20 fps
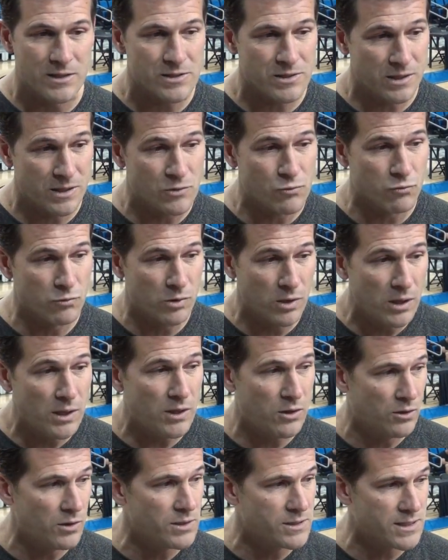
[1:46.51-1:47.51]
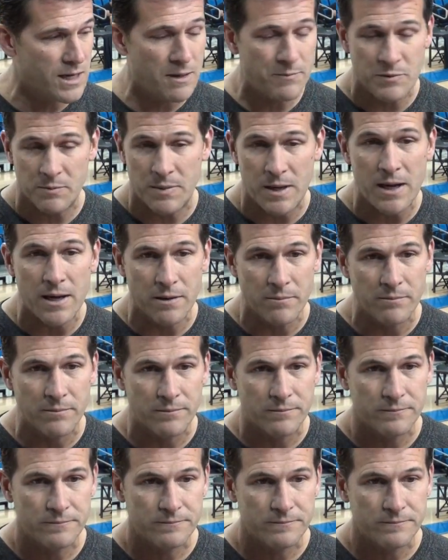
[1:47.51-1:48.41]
It's really good top to bottom.